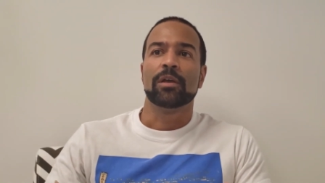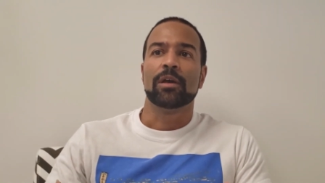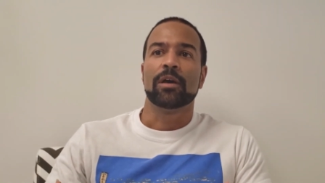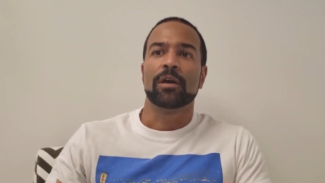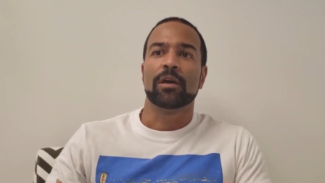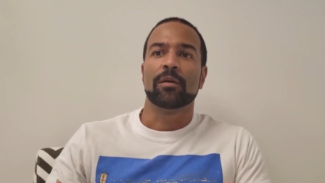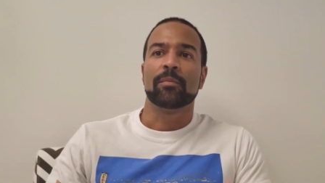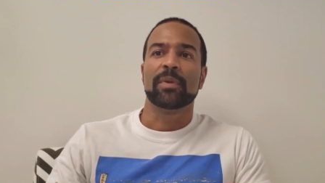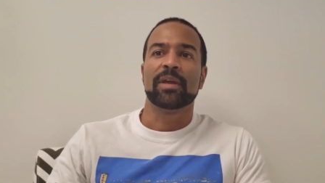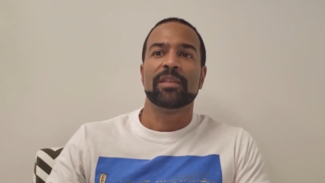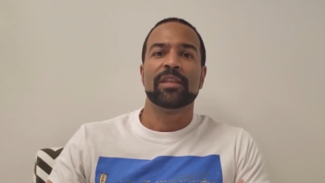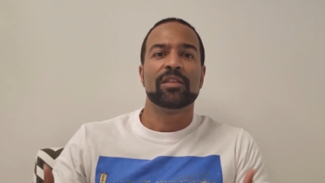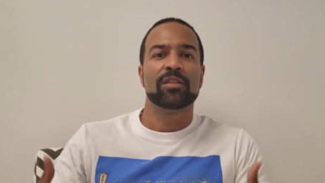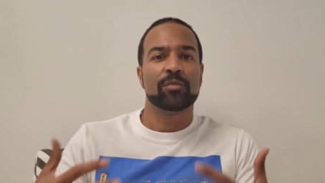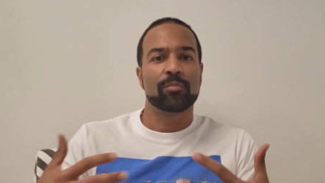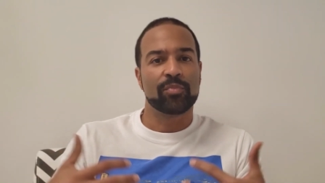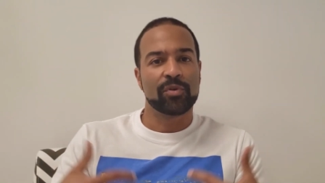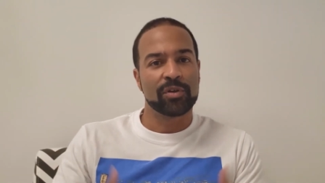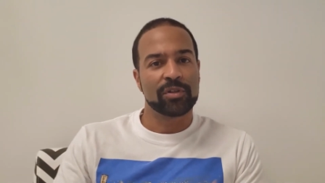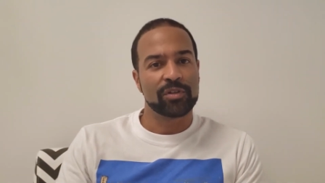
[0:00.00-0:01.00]
Um, and then the
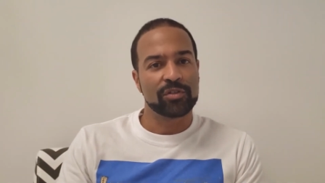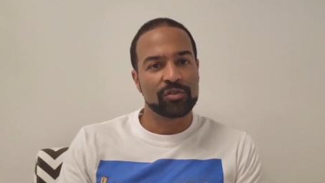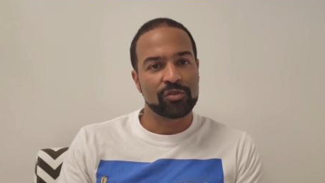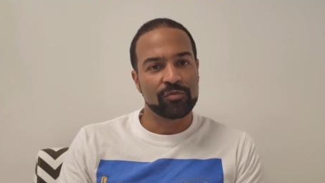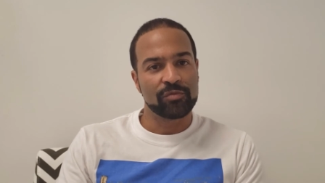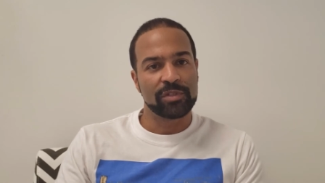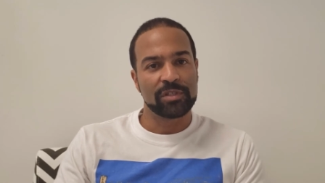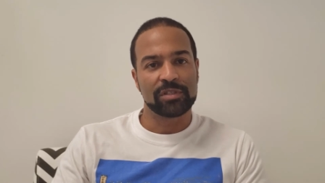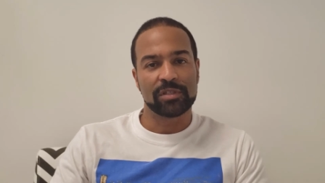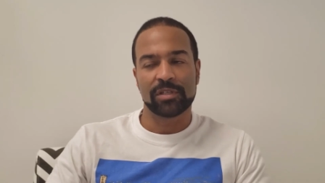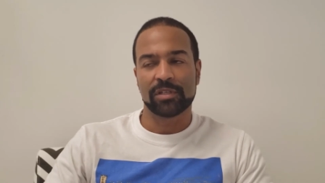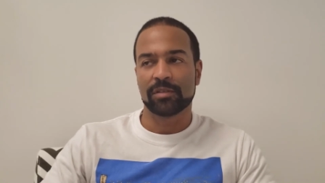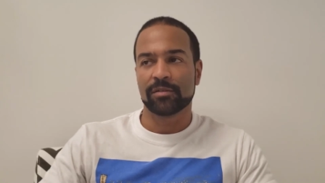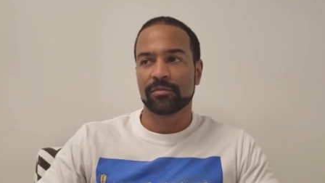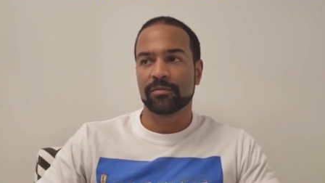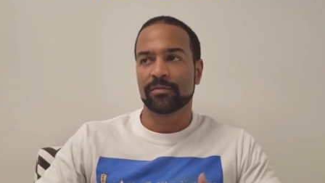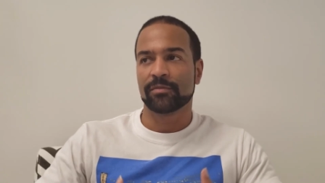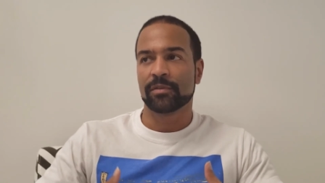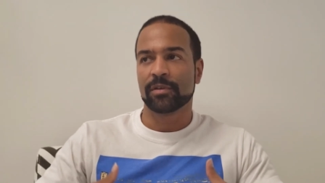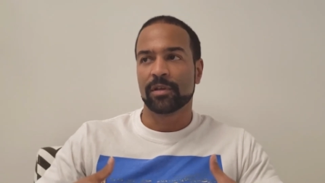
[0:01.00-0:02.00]
book that you
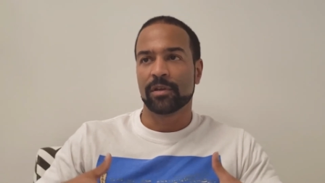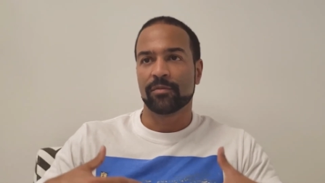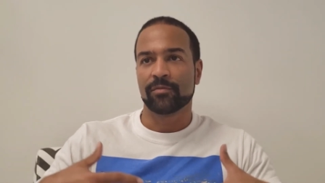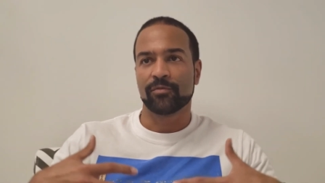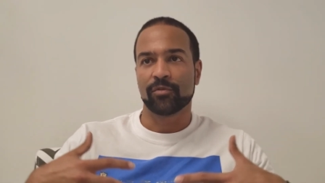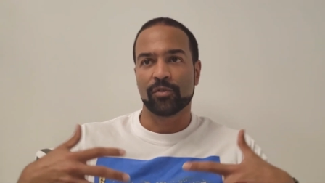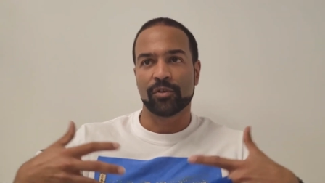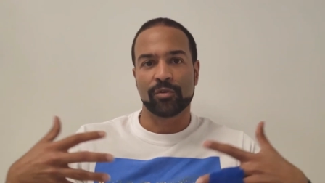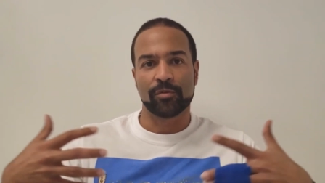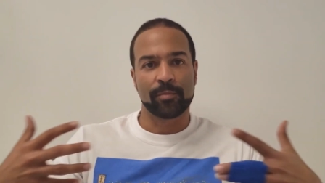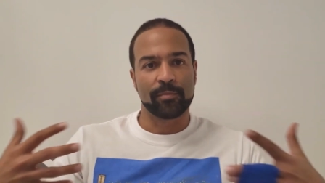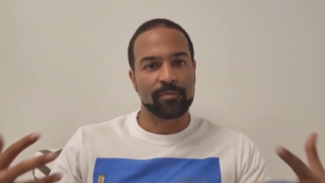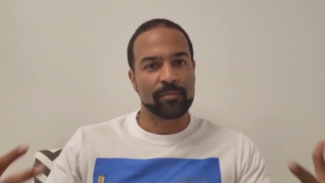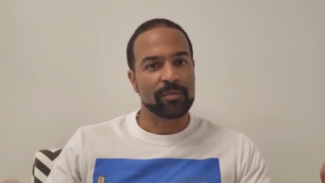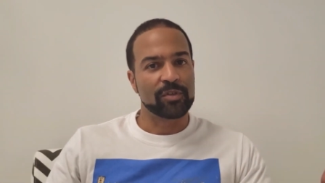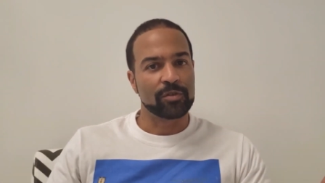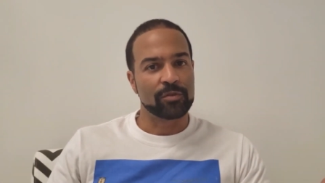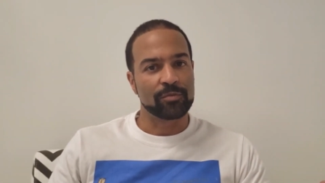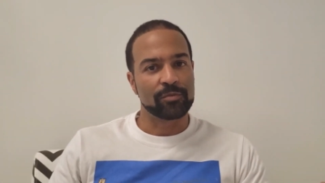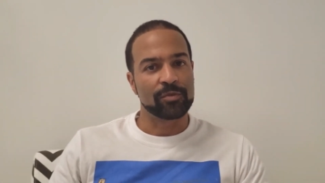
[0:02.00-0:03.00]
receive for your
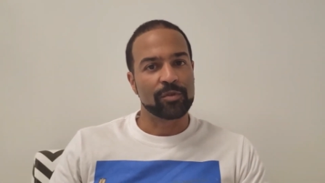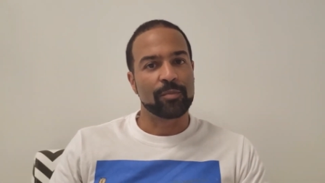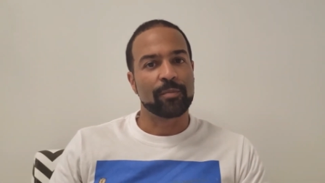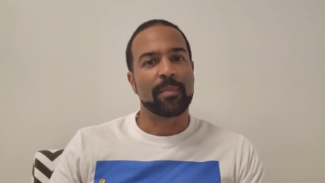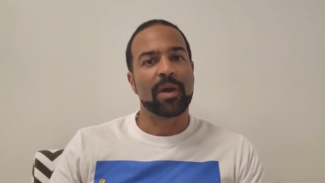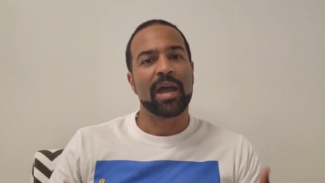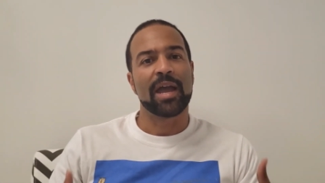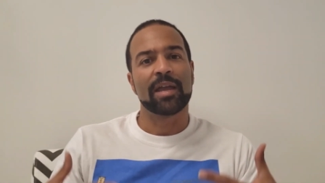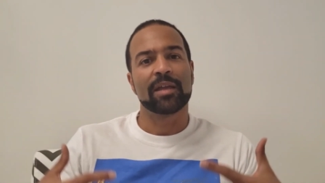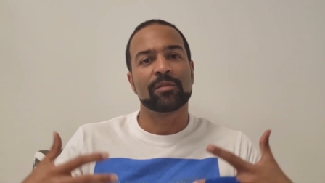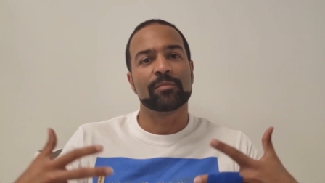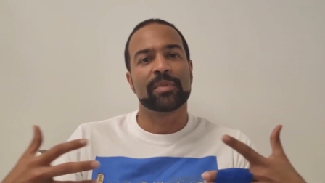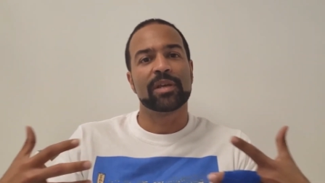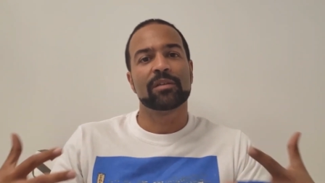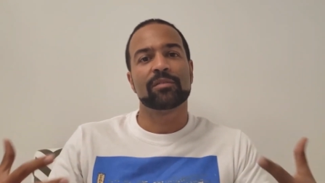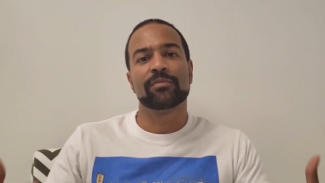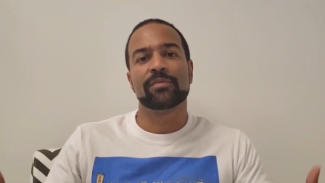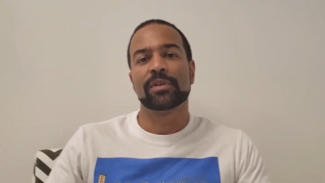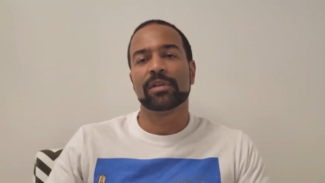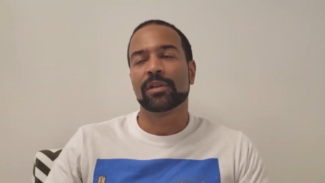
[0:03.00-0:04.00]
you know your mind
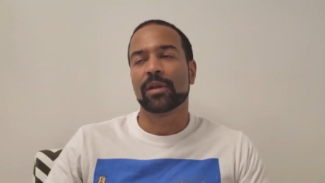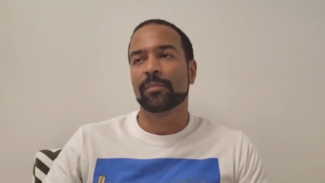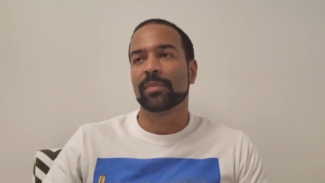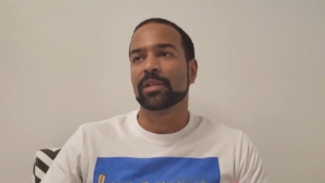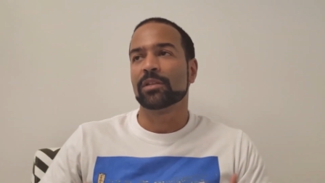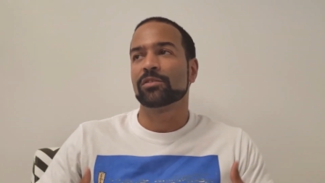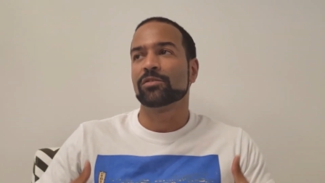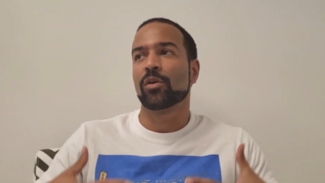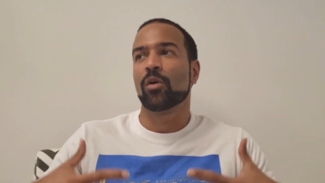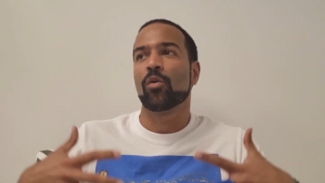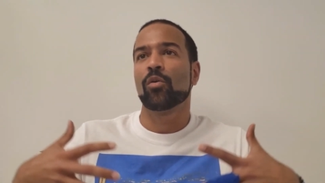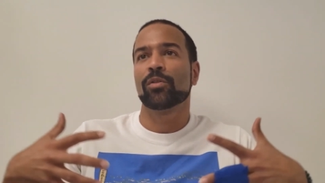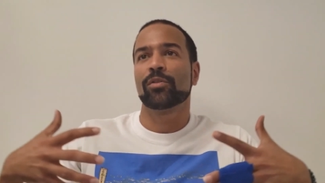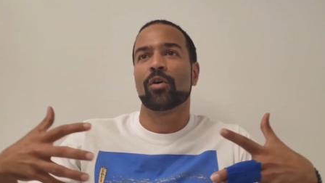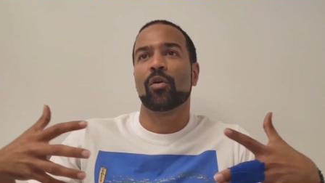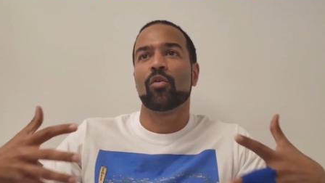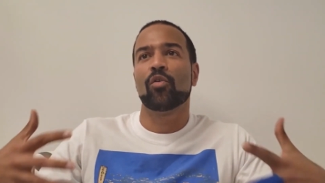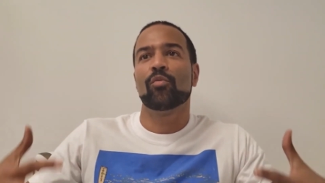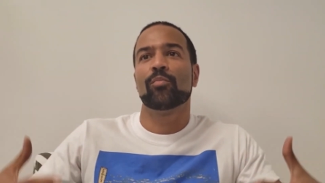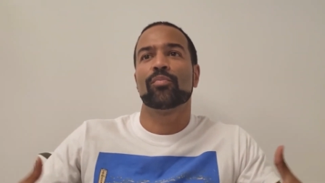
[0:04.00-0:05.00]
benefit. I mean, it's a whole,
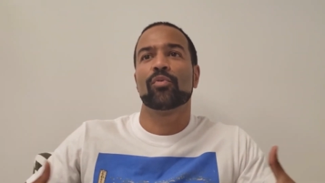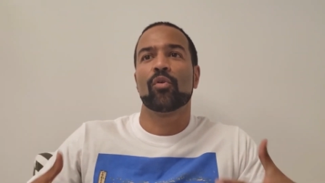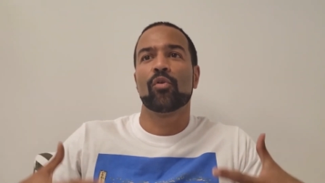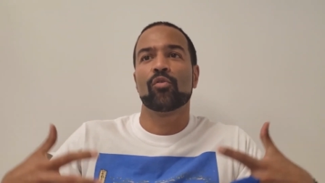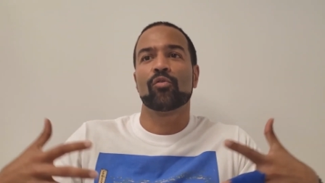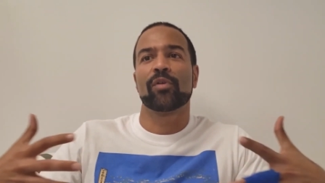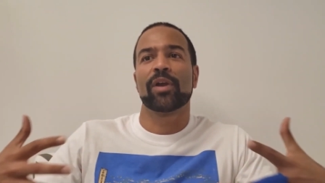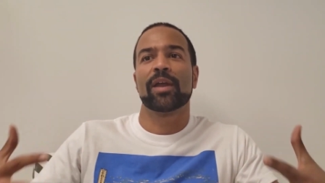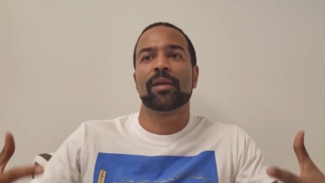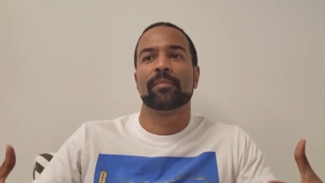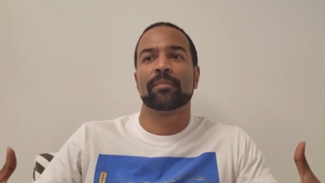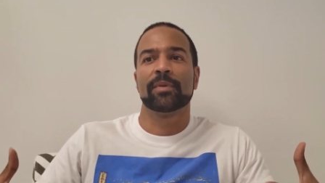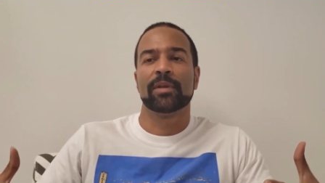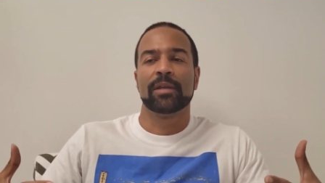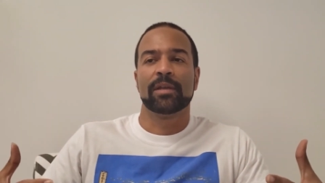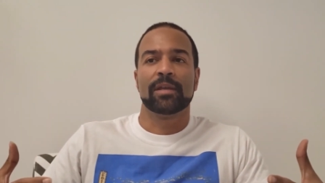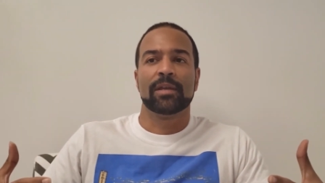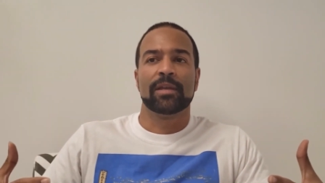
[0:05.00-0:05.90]
the whole program